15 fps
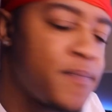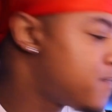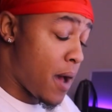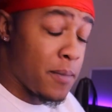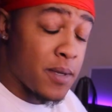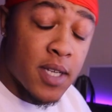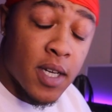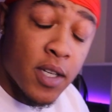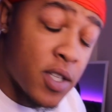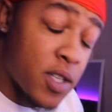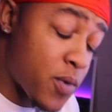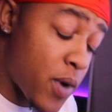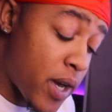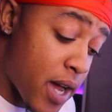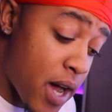I'm gonna tell you
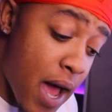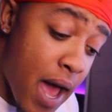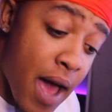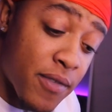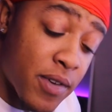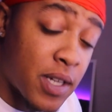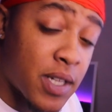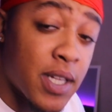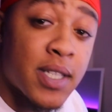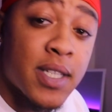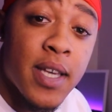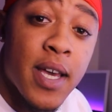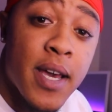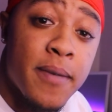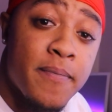this right now, I haven't clicked
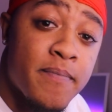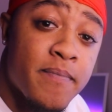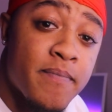it yet.